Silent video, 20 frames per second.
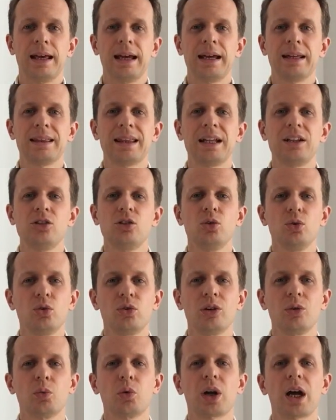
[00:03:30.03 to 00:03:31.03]
and then
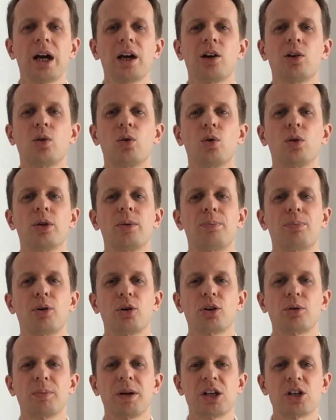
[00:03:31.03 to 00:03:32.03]
using what I call the
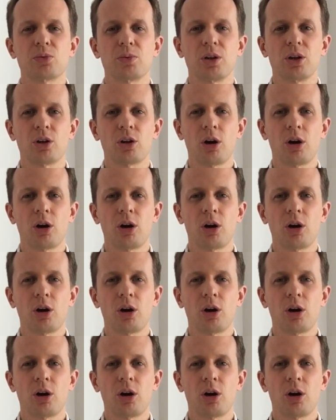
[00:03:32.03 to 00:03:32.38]
project management